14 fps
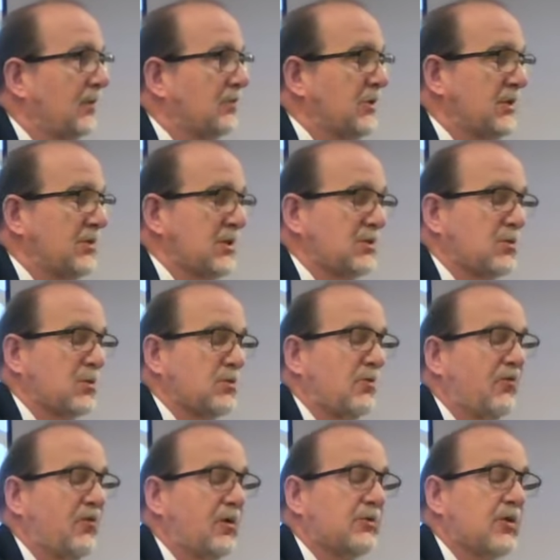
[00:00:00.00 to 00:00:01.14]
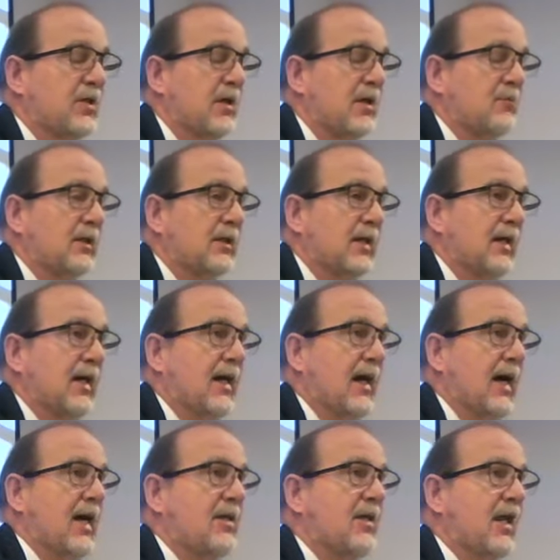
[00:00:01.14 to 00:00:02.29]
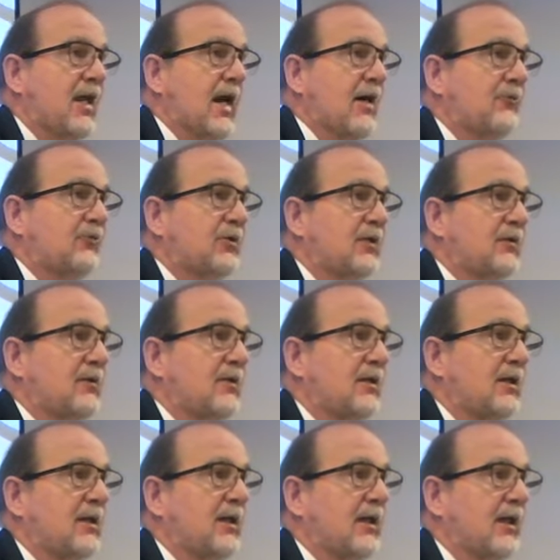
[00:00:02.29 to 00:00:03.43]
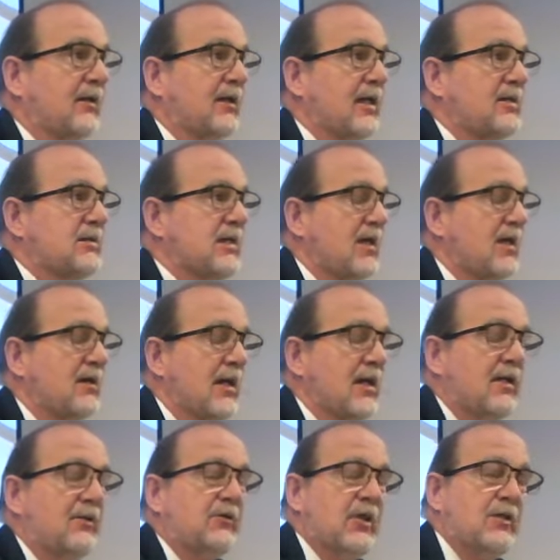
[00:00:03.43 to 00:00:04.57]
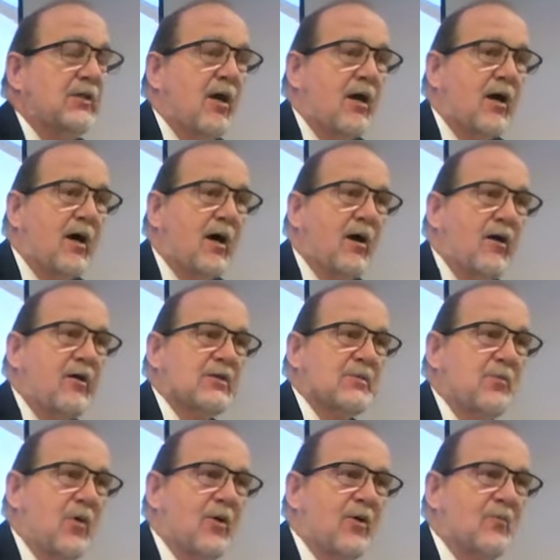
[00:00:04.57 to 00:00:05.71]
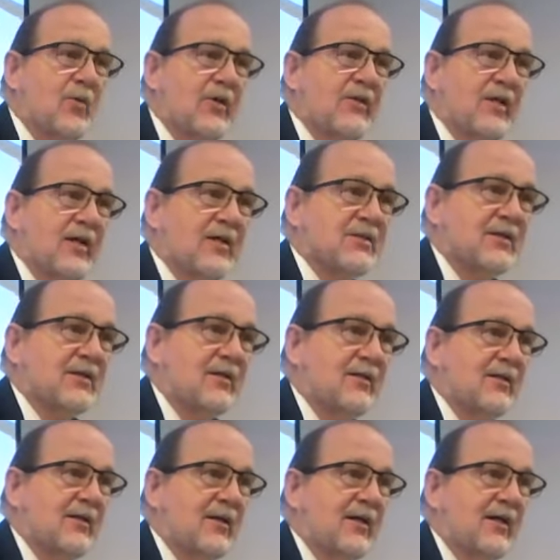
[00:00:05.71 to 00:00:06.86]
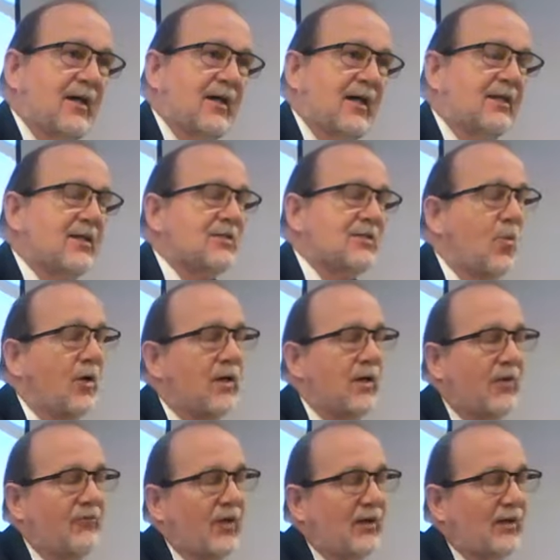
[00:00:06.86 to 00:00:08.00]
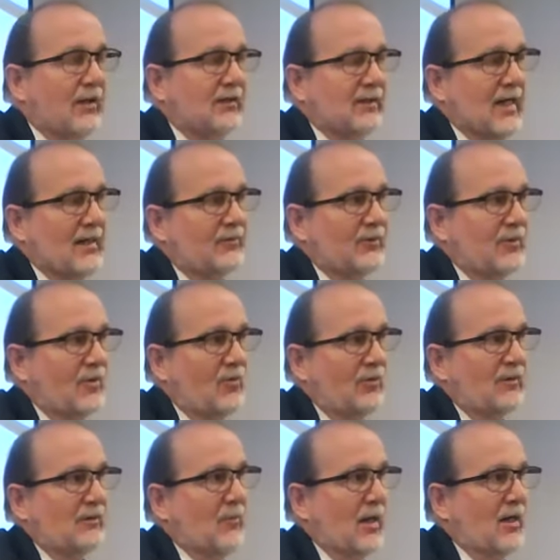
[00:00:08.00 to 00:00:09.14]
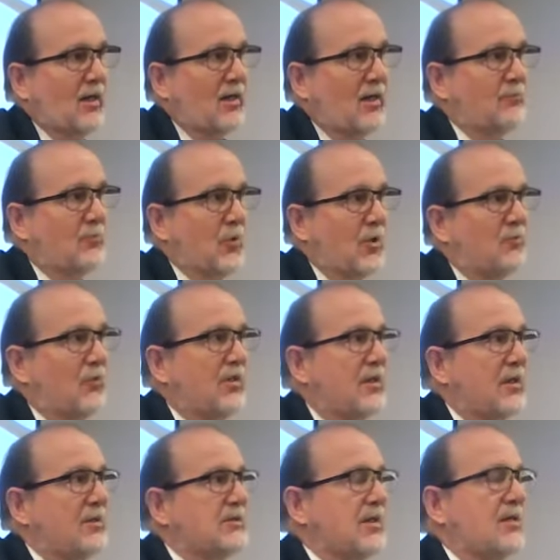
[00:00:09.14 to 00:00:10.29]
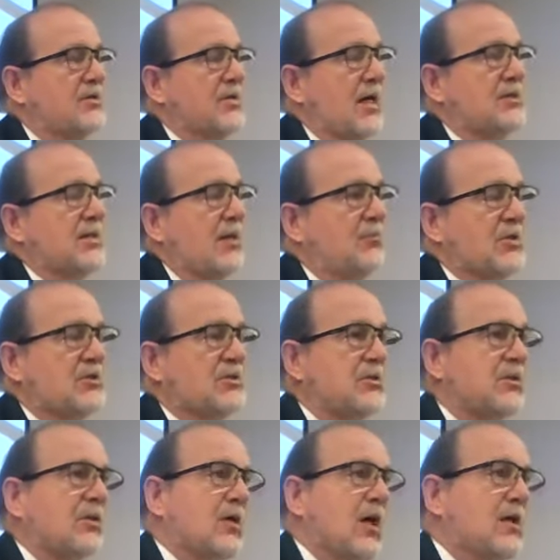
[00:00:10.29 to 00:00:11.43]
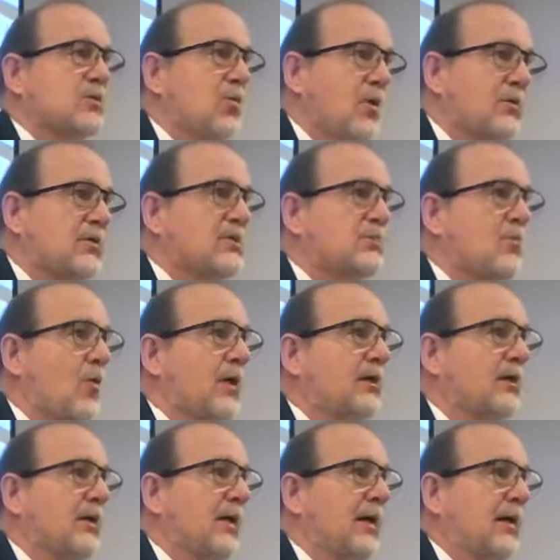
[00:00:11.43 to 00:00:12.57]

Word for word: Jesus was revealed to them, and then after uh, they said, "Did not our hearts burn within us?" Yes. And this morning I felt like that. You know, my heart burned within us as, as I listened to God's word this morning.